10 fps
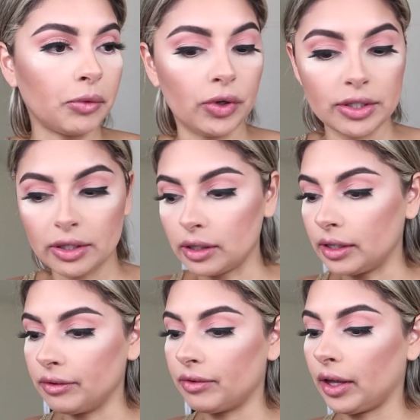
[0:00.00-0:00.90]
I'm going to
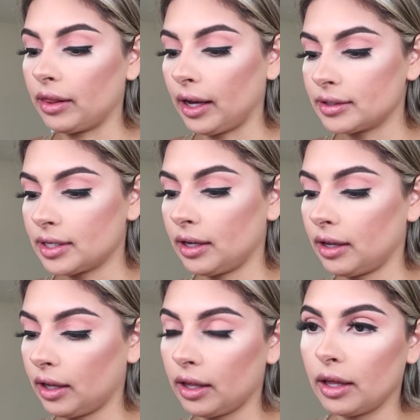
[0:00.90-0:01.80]
leave that
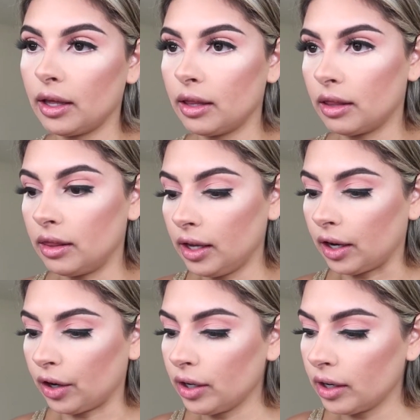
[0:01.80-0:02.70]

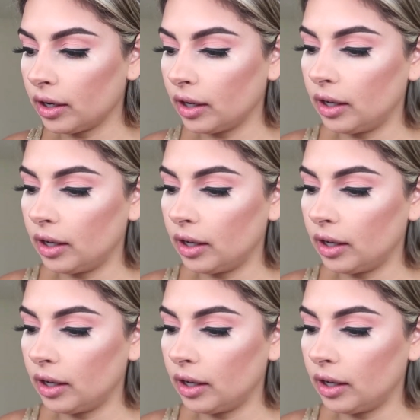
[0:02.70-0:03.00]
there.